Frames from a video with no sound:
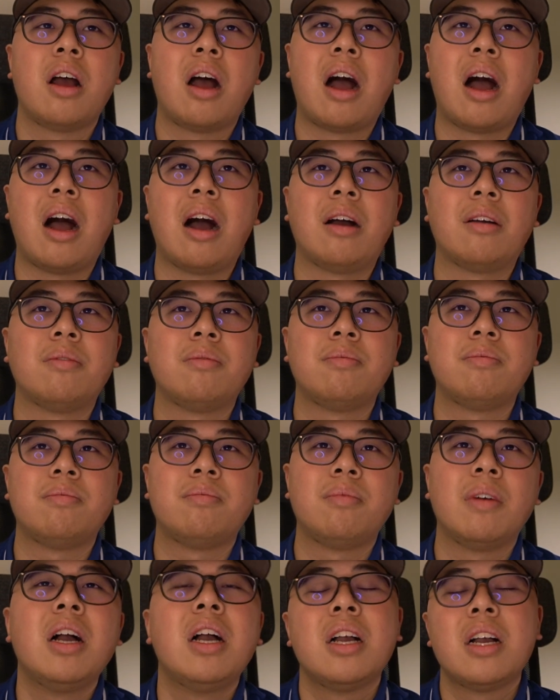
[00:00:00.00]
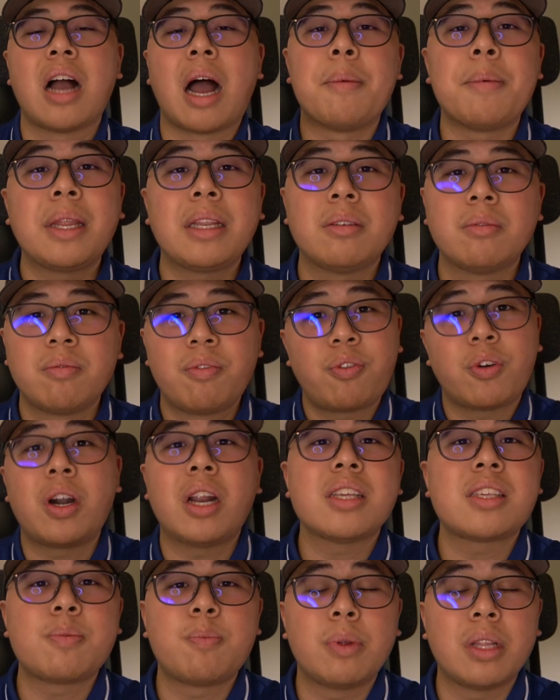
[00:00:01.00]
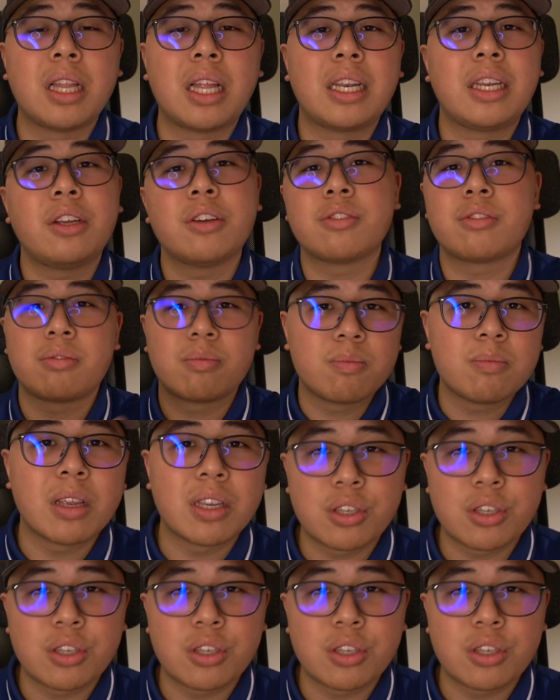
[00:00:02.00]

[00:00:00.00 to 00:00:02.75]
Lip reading: For us millennials,